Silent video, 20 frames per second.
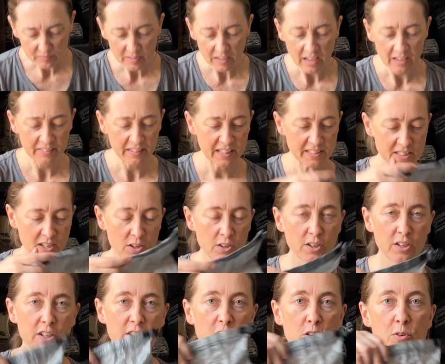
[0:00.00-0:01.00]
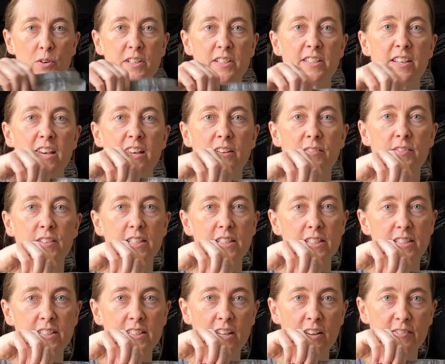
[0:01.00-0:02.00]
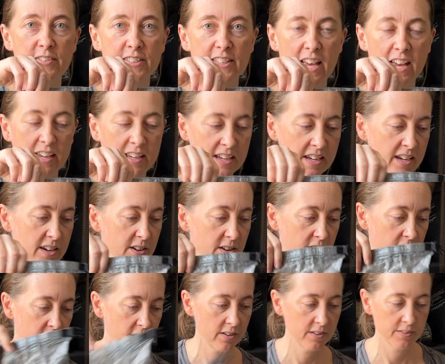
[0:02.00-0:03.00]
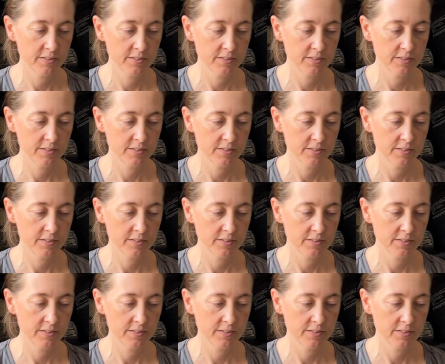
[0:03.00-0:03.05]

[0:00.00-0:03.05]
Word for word: And that's all gonna go inside of this stuff sack here.